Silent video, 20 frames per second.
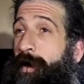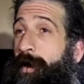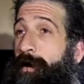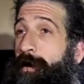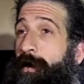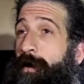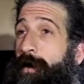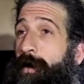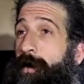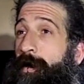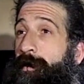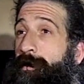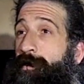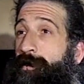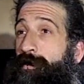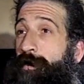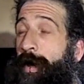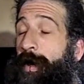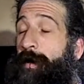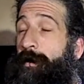kind of a
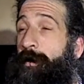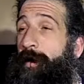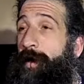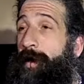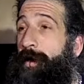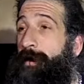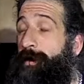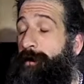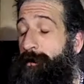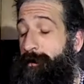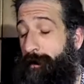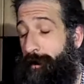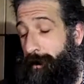trailer, I guess it